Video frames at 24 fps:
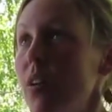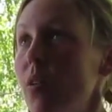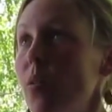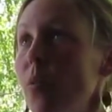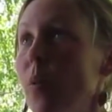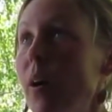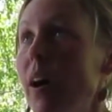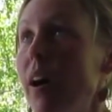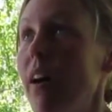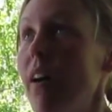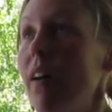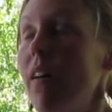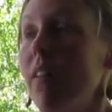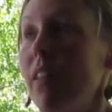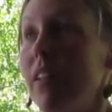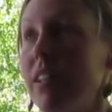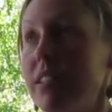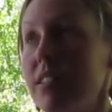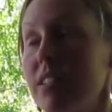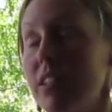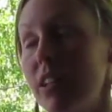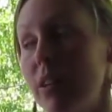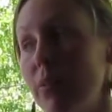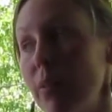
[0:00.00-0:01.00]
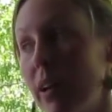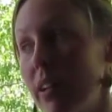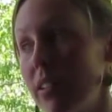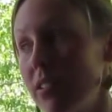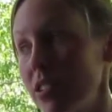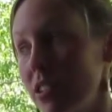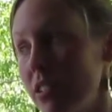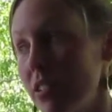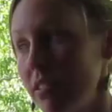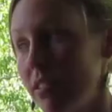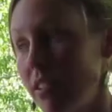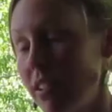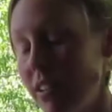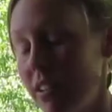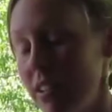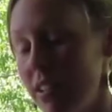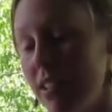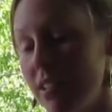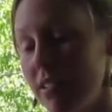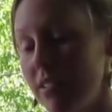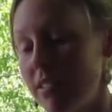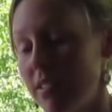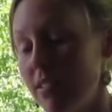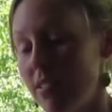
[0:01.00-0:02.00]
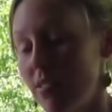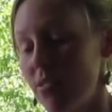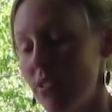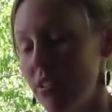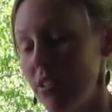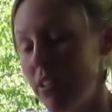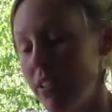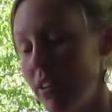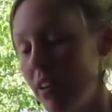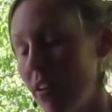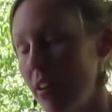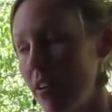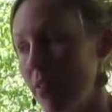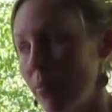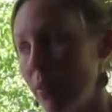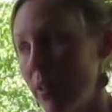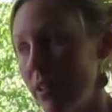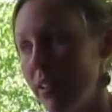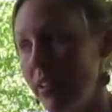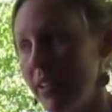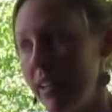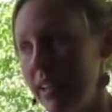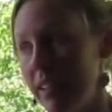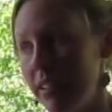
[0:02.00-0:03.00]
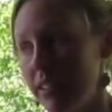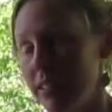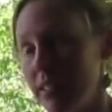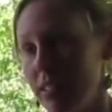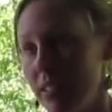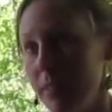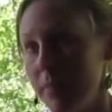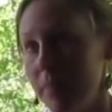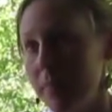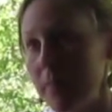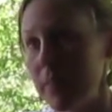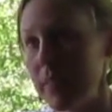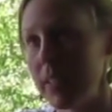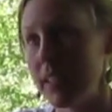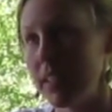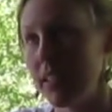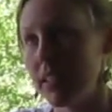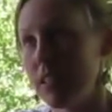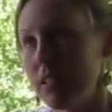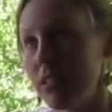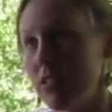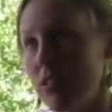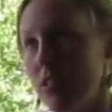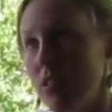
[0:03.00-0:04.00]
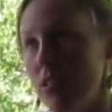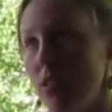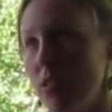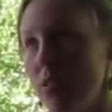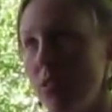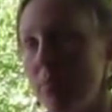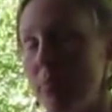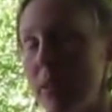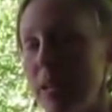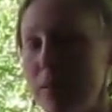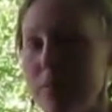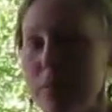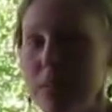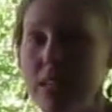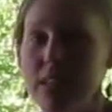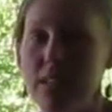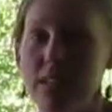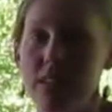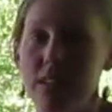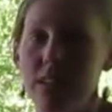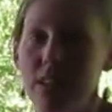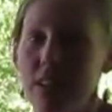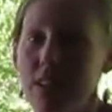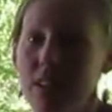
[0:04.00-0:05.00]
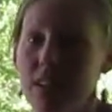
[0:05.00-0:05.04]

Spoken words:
Well, that's a good question, and it's a really hard one to answer. So maybe there